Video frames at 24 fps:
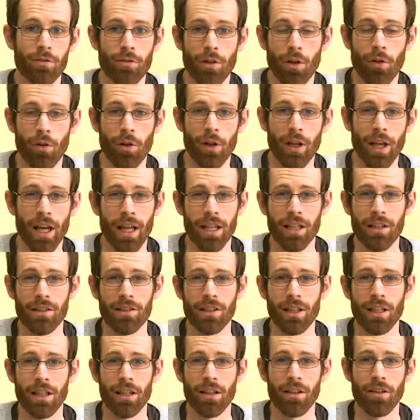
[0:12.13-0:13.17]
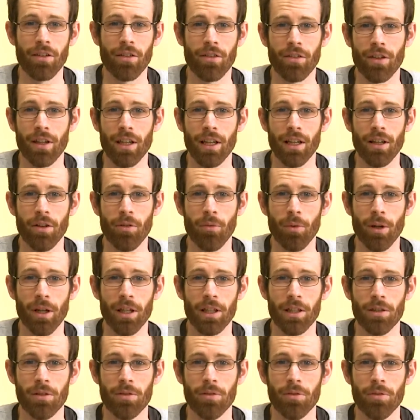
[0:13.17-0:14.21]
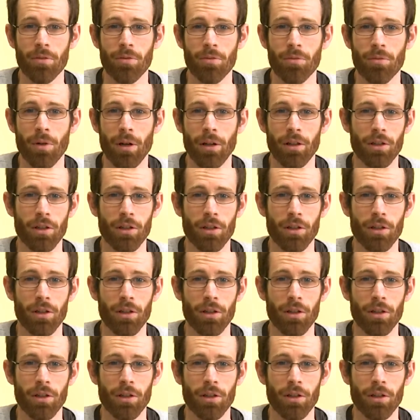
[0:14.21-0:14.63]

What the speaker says: vlog editing thing where you